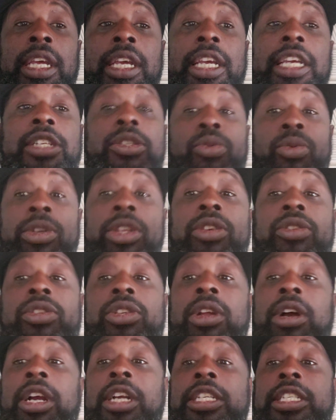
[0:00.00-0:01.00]
is when you
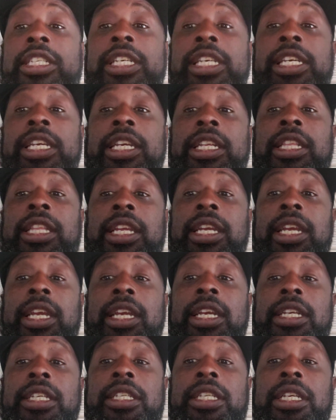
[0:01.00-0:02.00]
start seeing
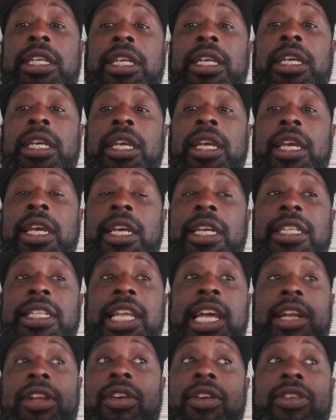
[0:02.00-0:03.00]
things
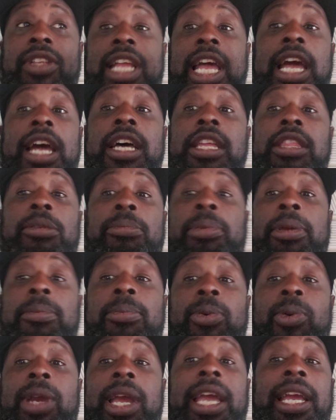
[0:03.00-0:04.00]
that other
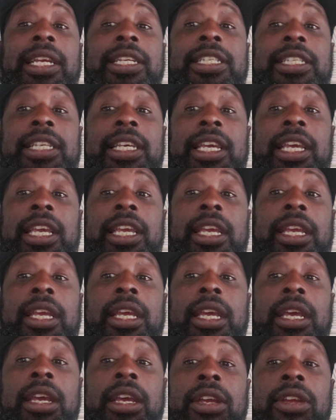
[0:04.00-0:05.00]
people can't see.
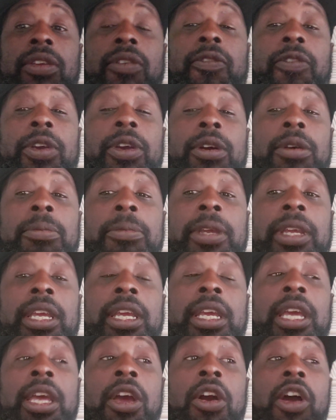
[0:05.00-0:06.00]
You feel me?
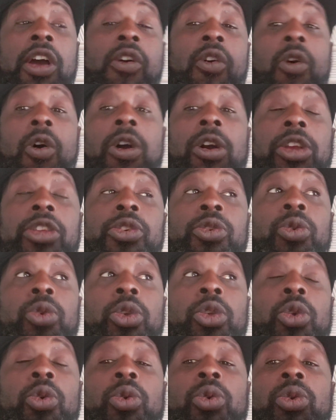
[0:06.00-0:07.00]
Or
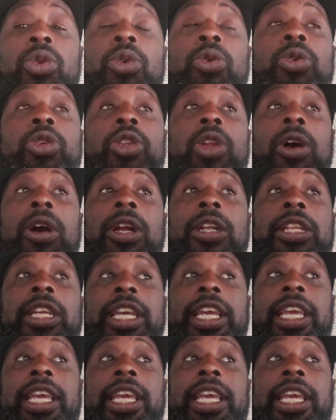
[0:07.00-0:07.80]
you start to